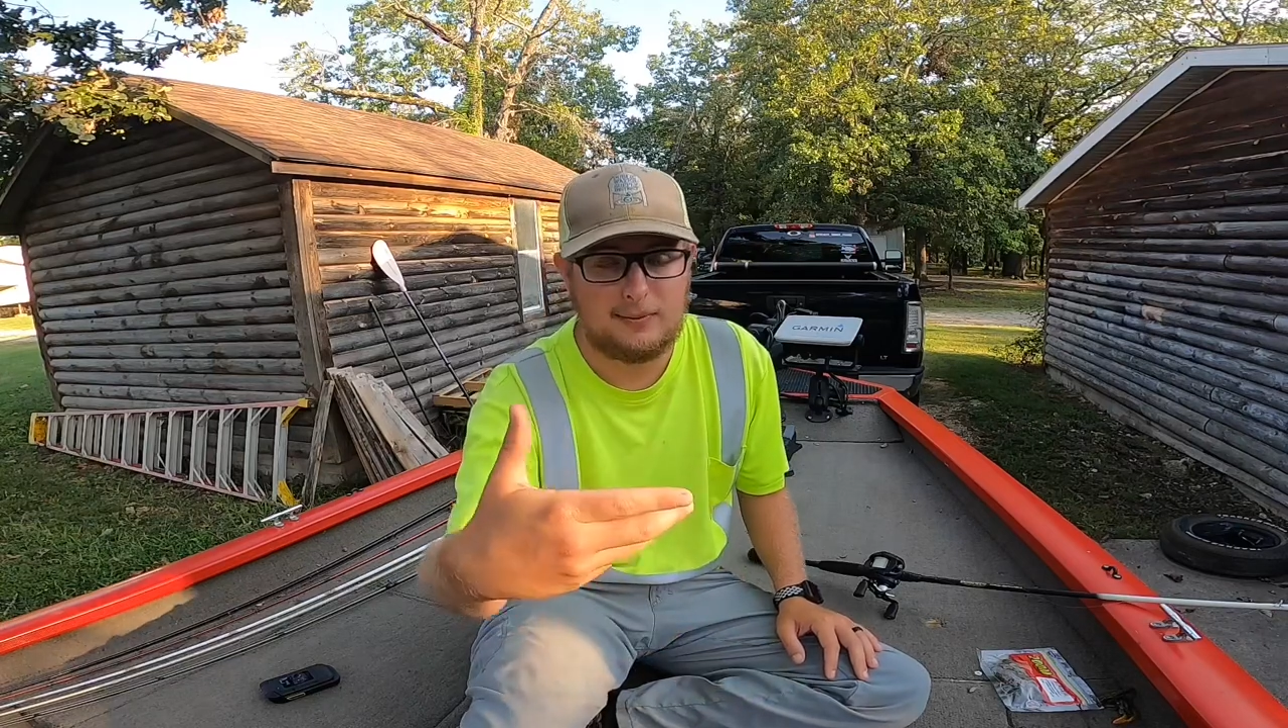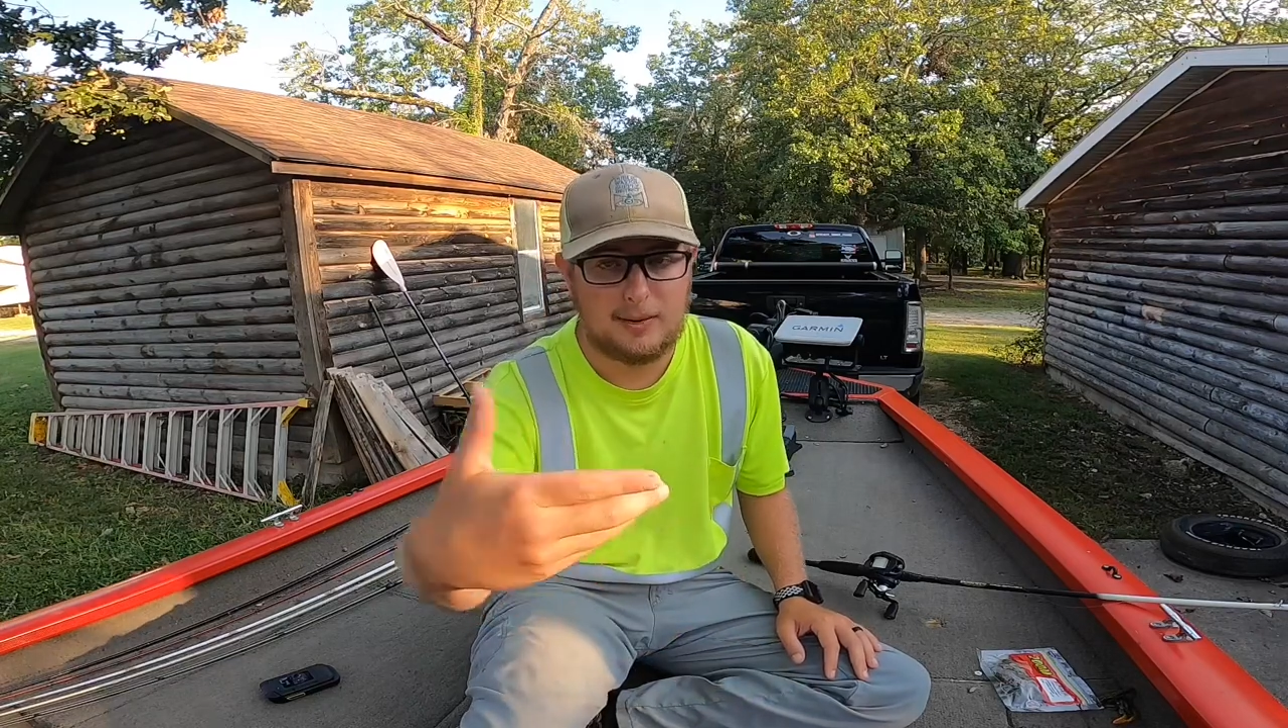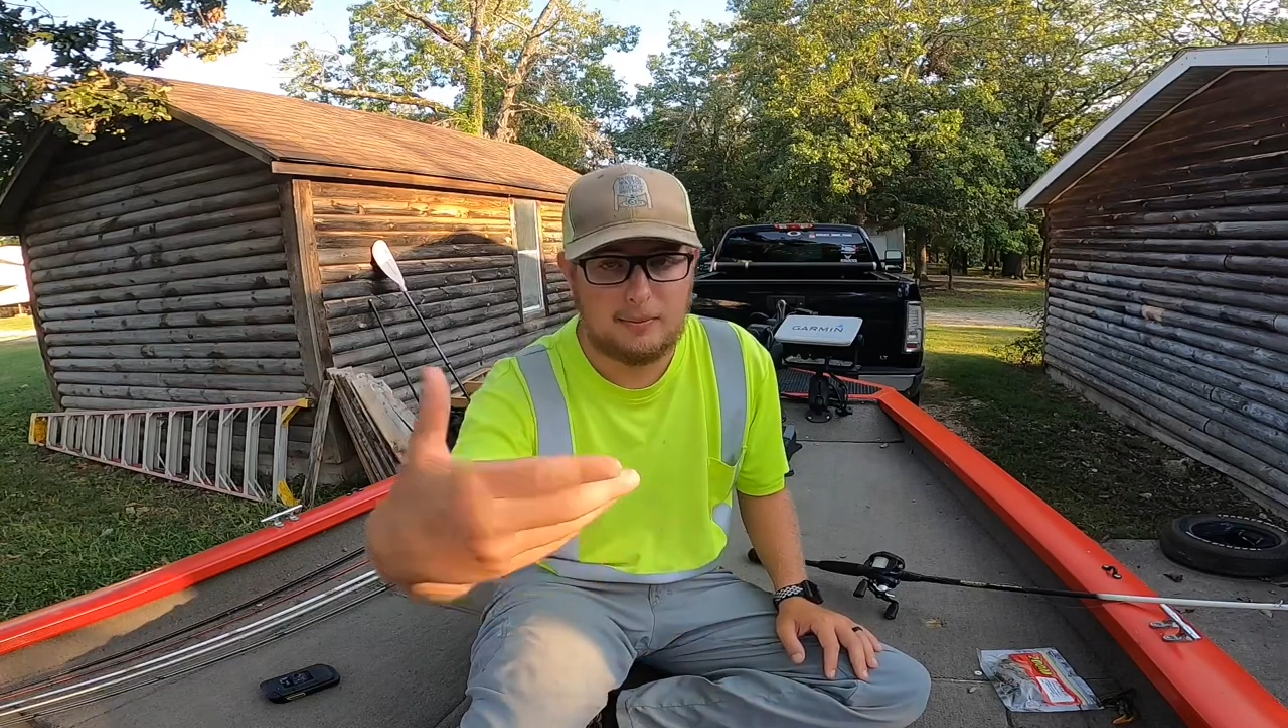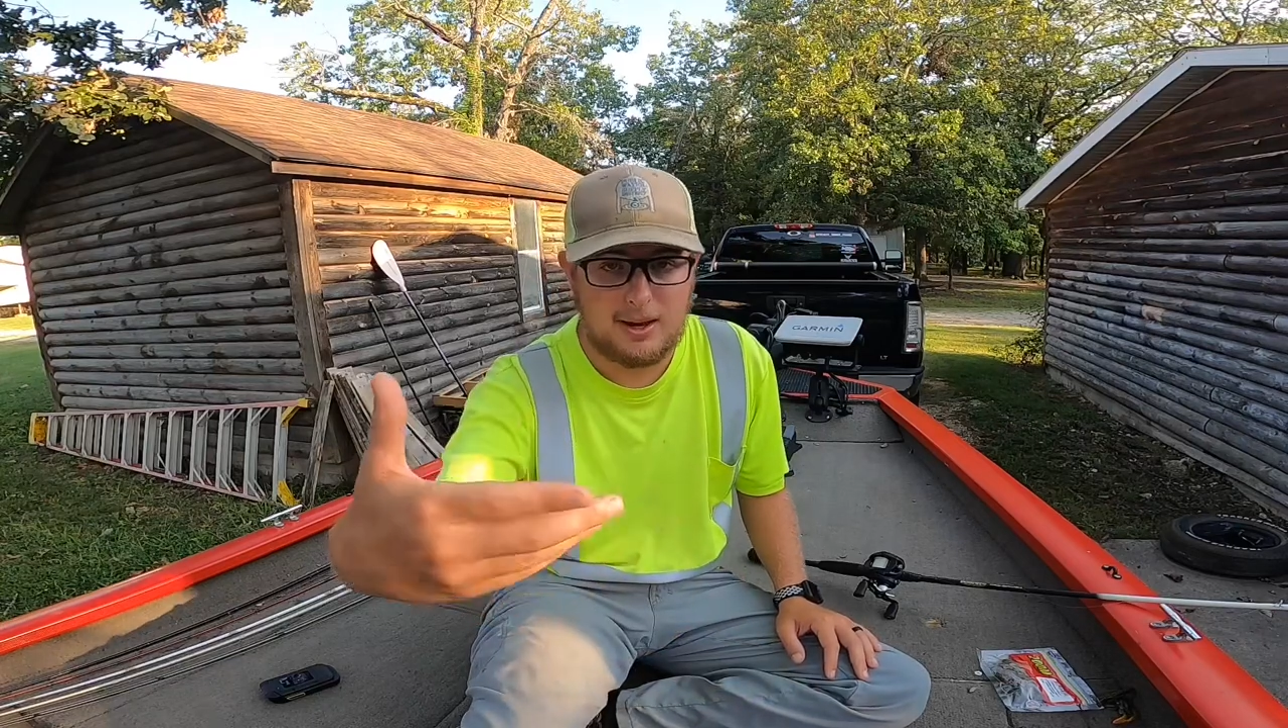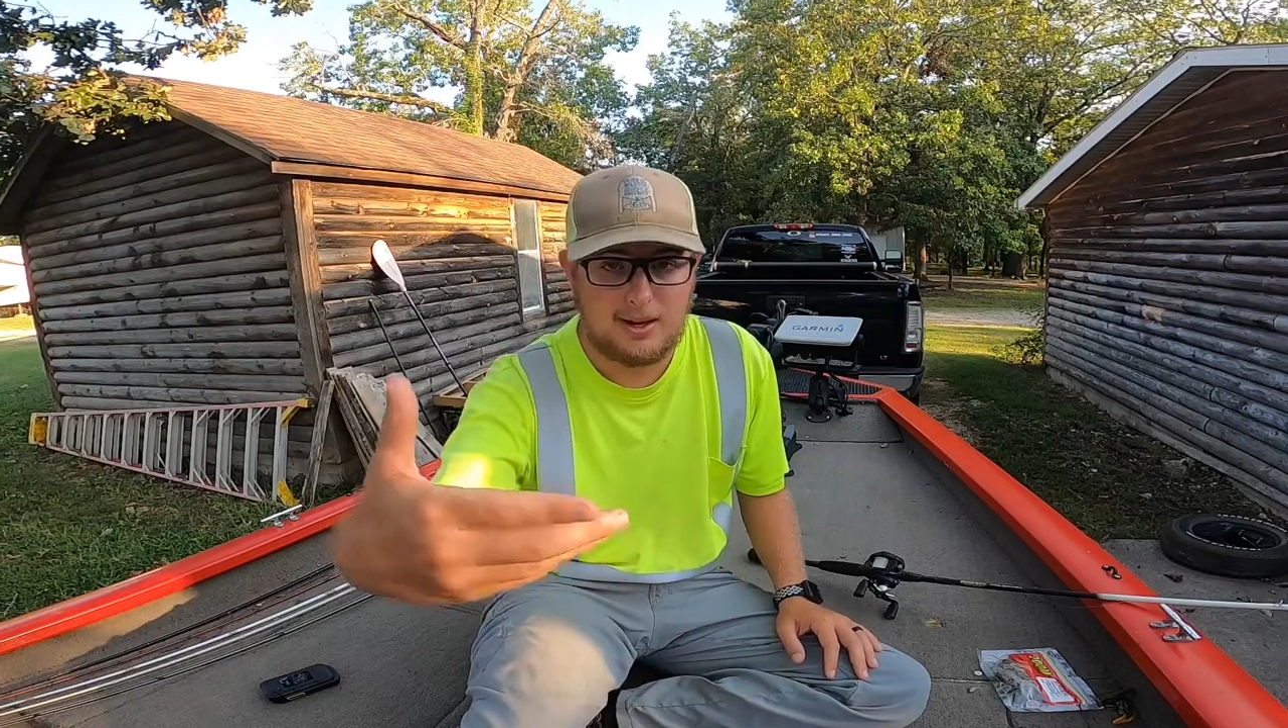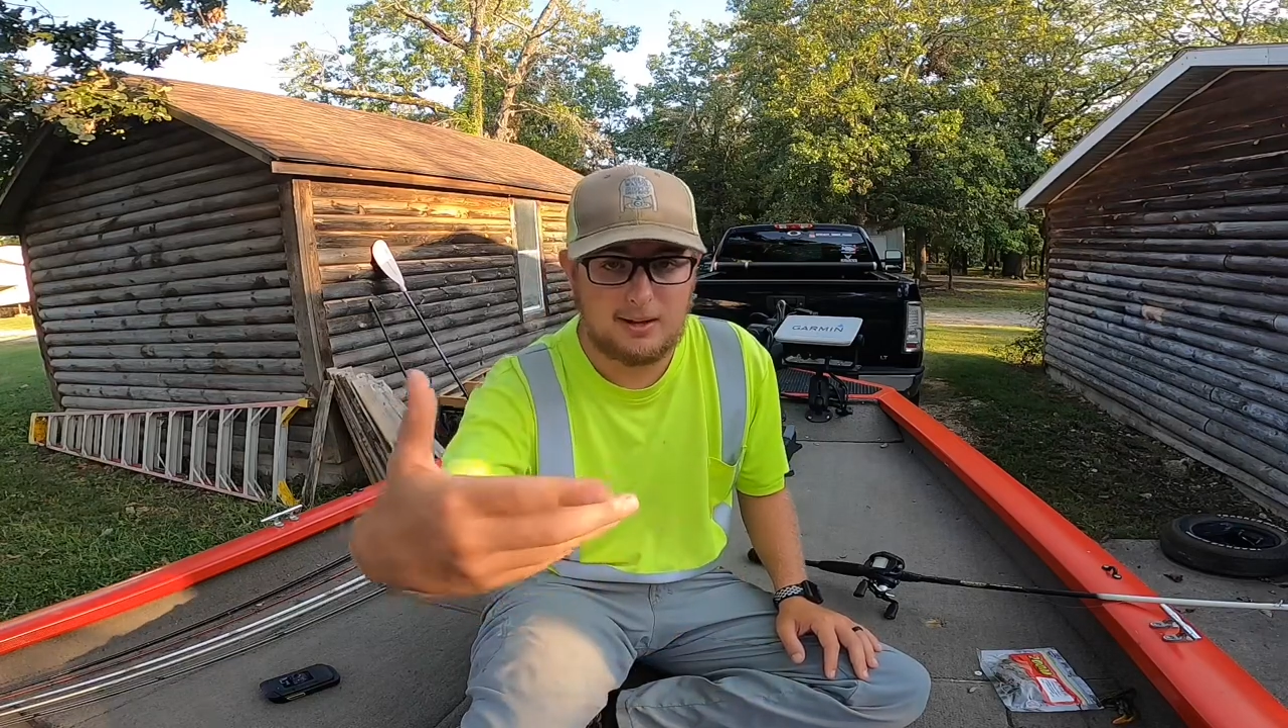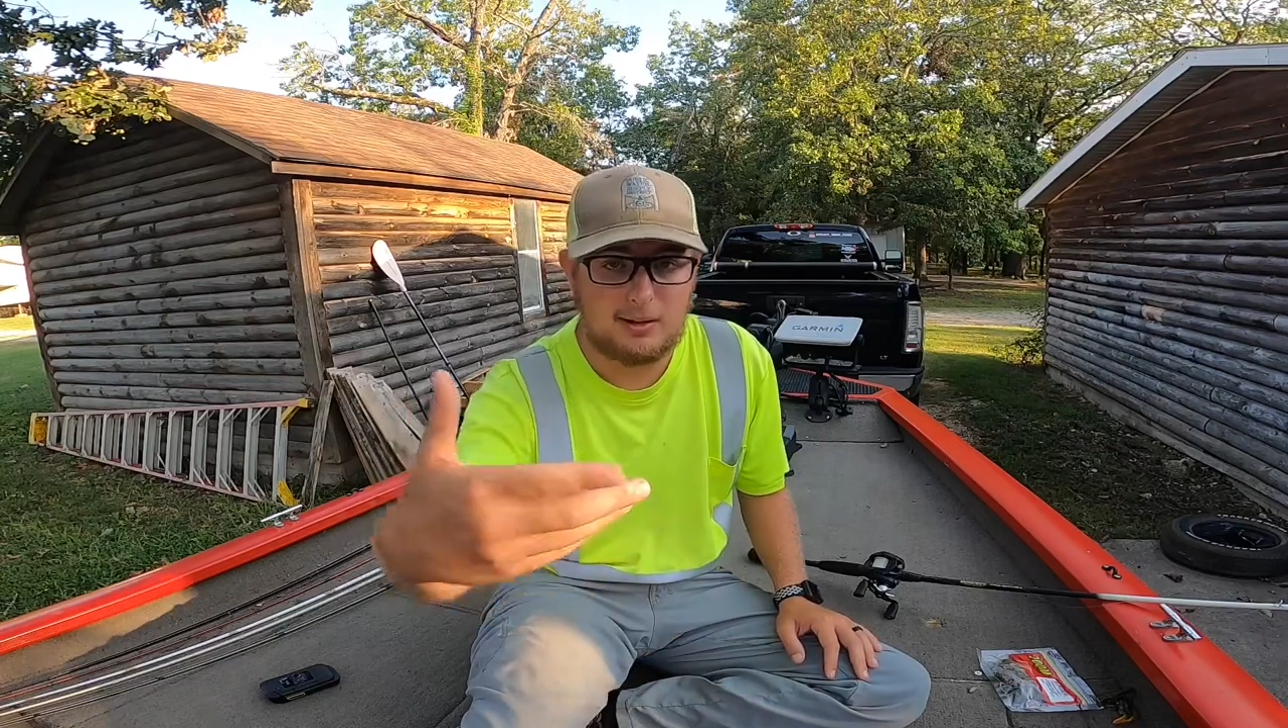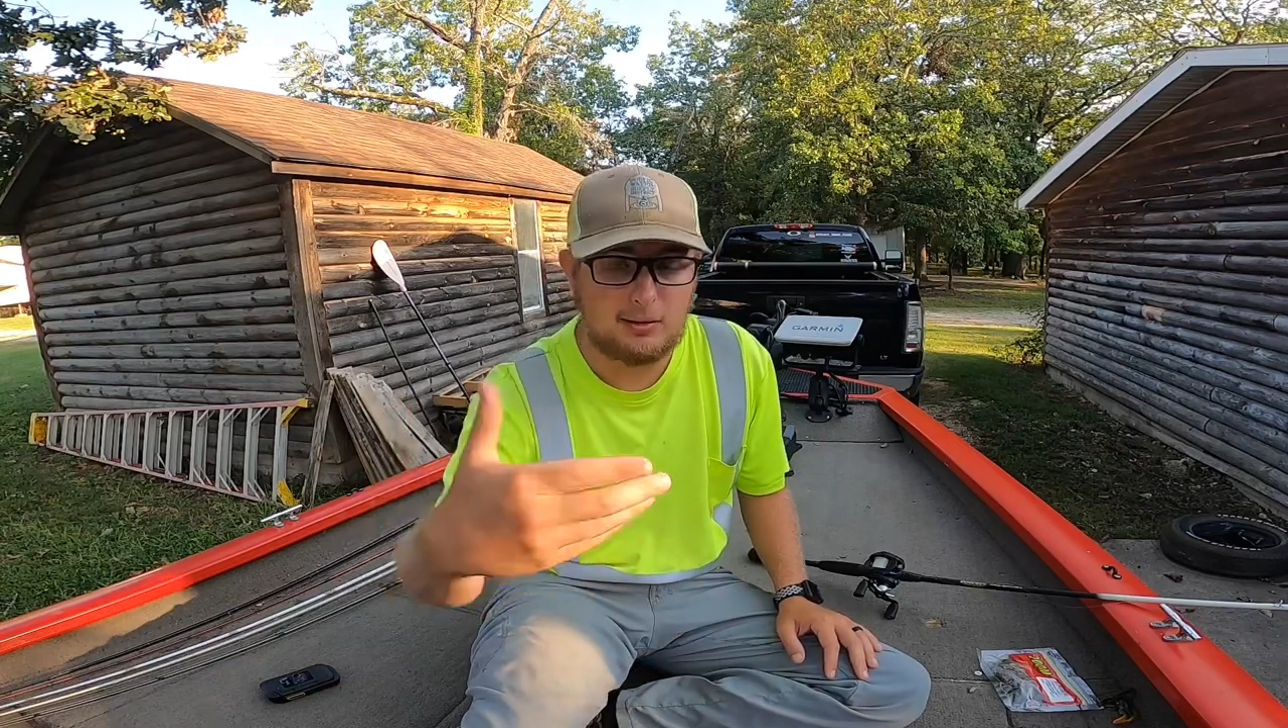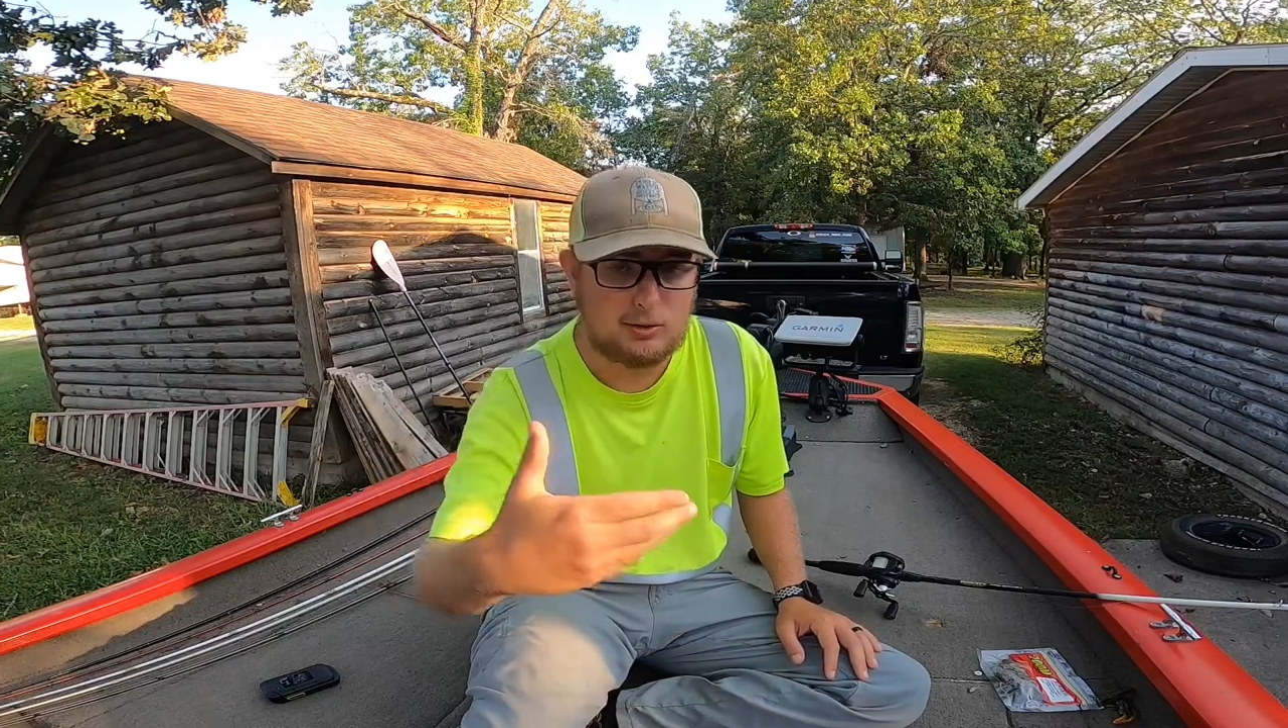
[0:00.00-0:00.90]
from the bank